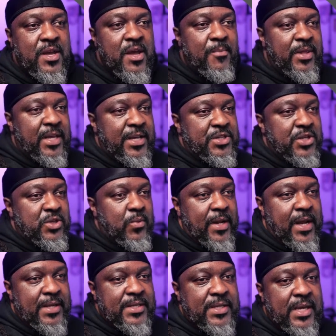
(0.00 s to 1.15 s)
but that's just what
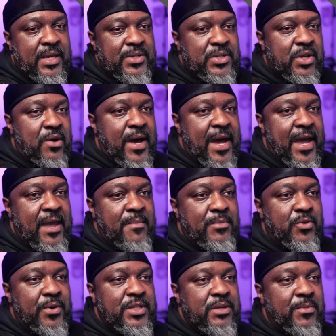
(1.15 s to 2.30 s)
I see. So I am
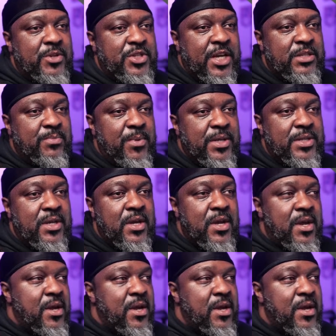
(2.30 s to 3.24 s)
doing some adjustments,